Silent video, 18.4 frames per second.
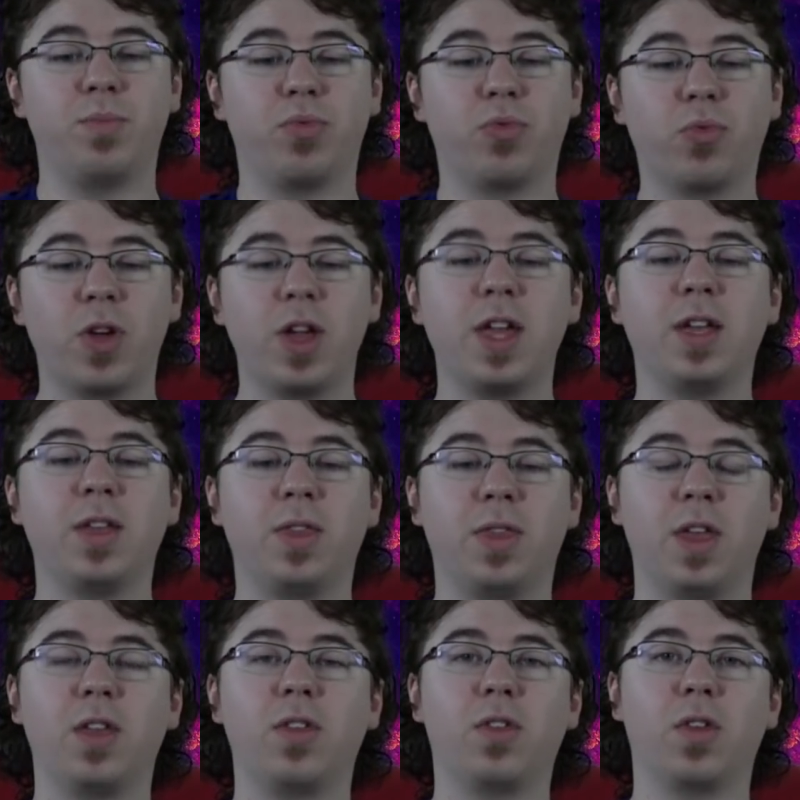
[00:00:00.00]

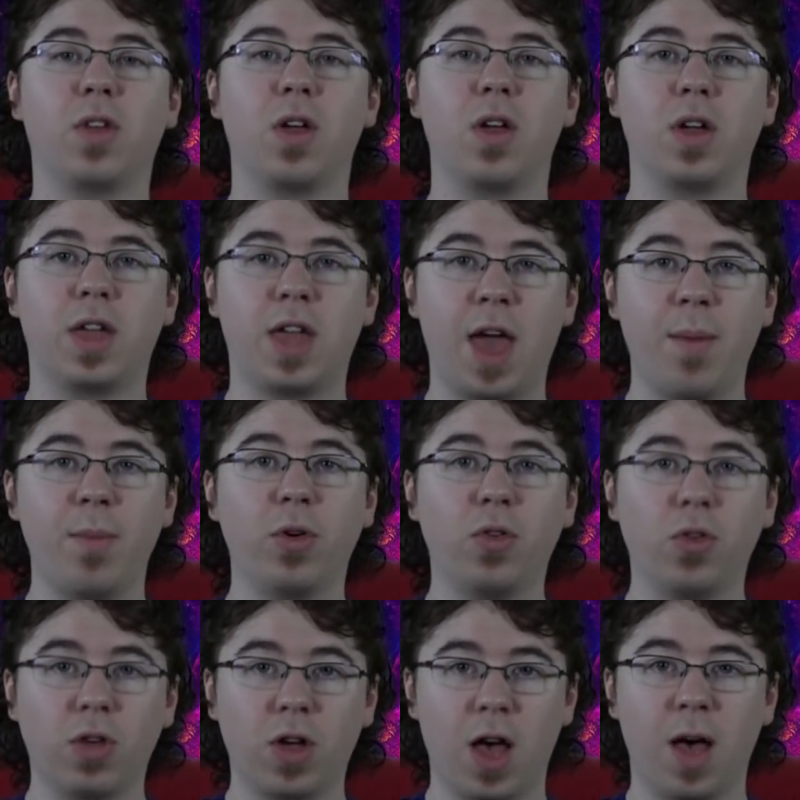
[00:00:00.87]
bring this
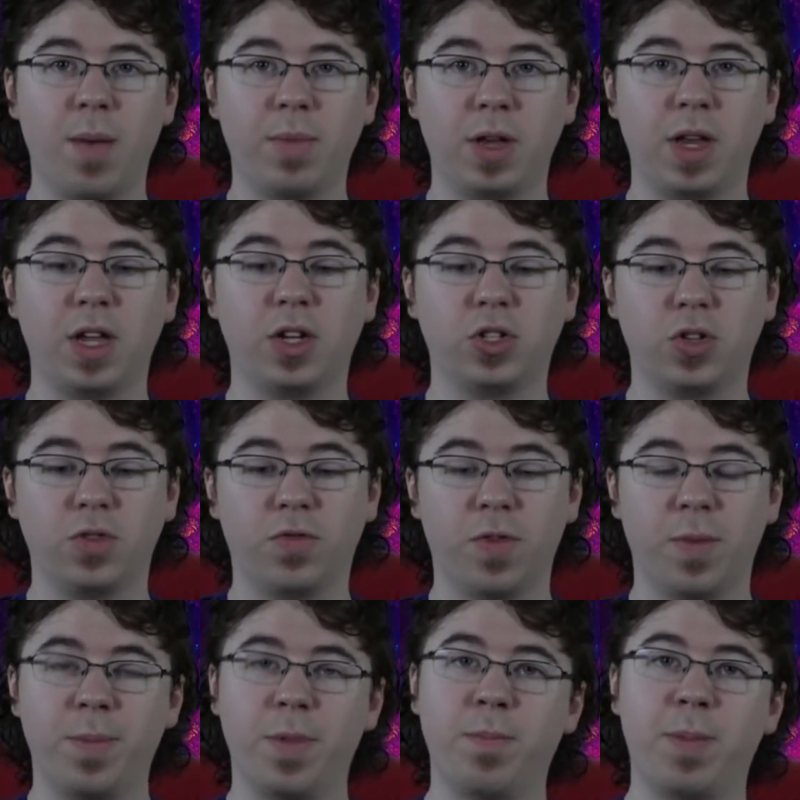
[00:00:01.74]
chemical combination
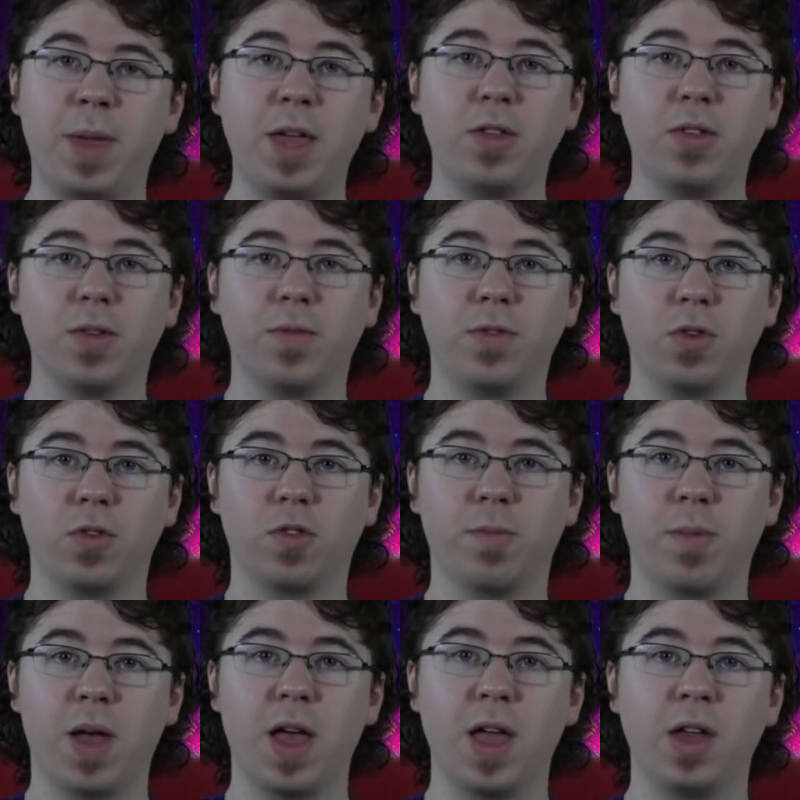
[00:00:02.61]
from the base of your
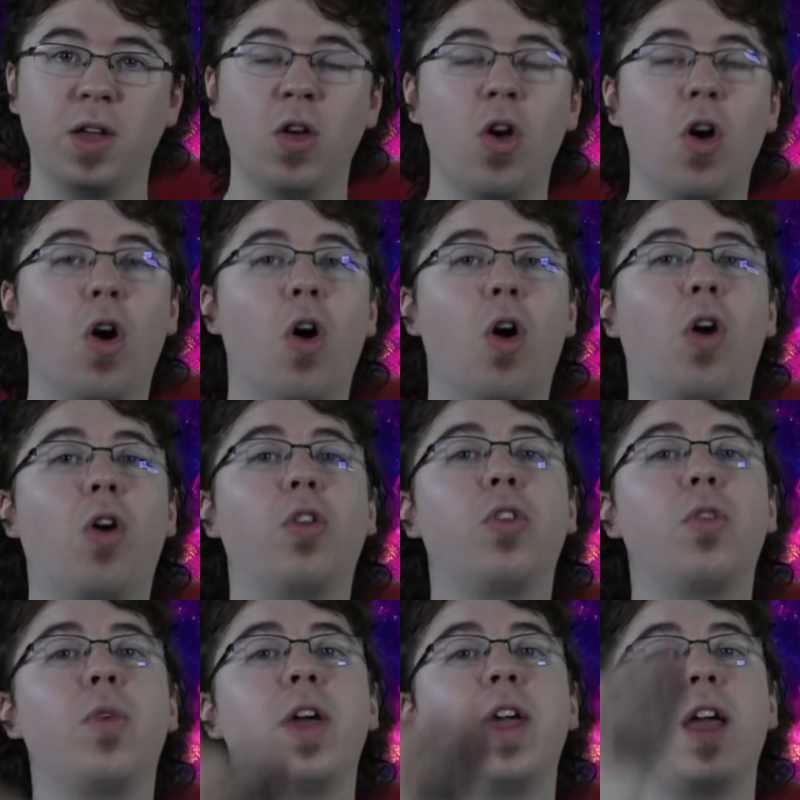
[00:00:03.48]
spine
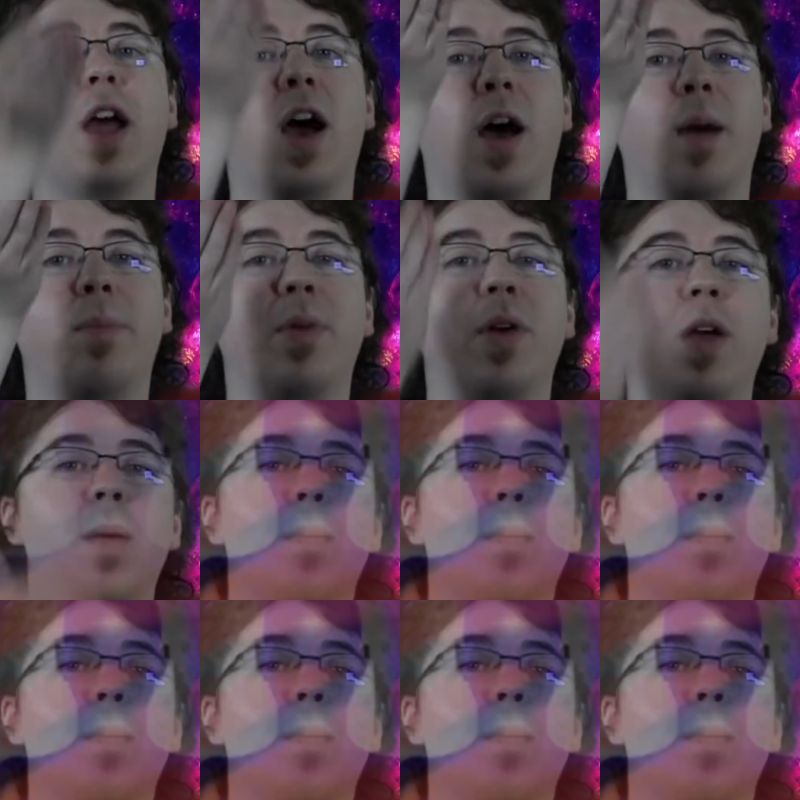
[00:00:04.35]
all the way up,